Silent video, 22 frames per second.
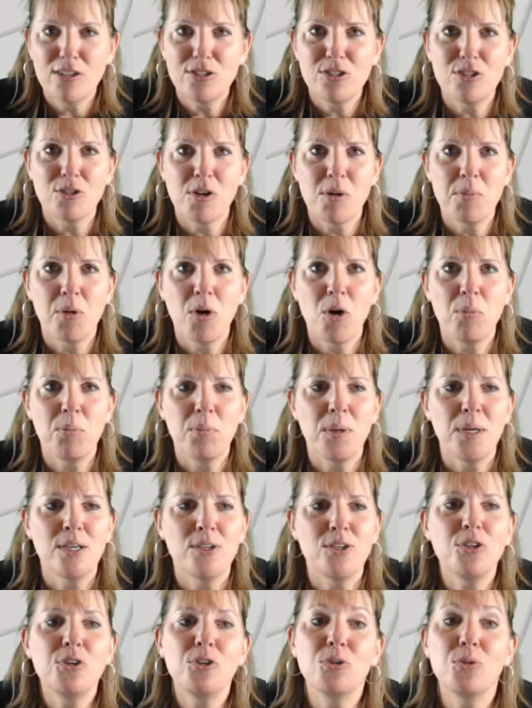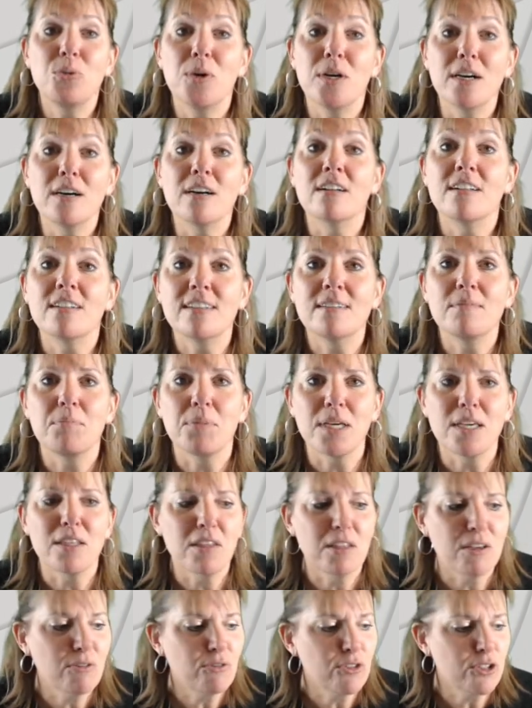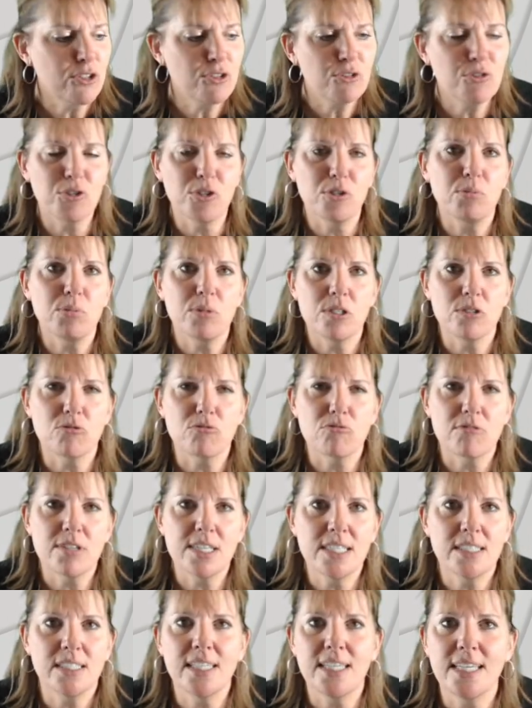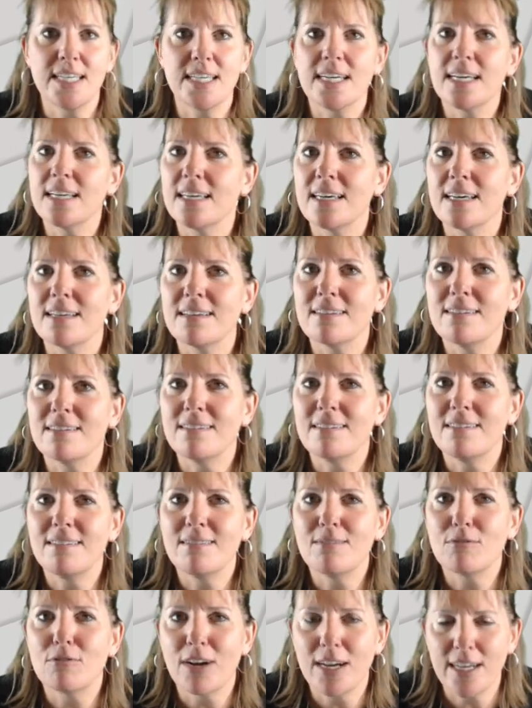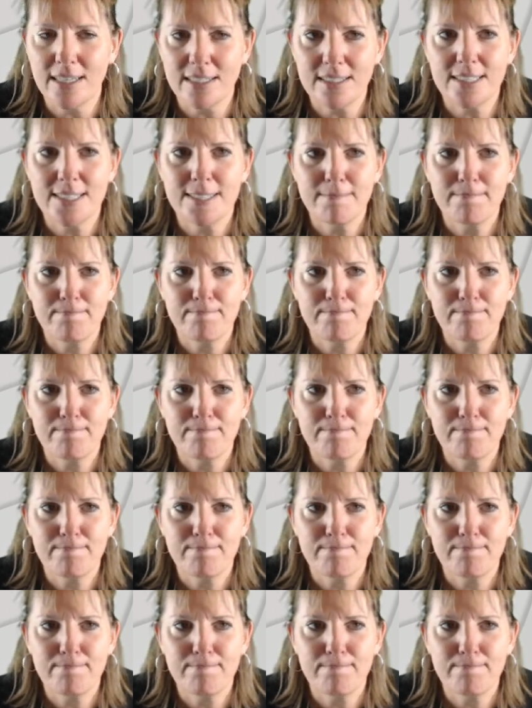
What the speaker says: So I'm hoping you will be the first group to really get it right.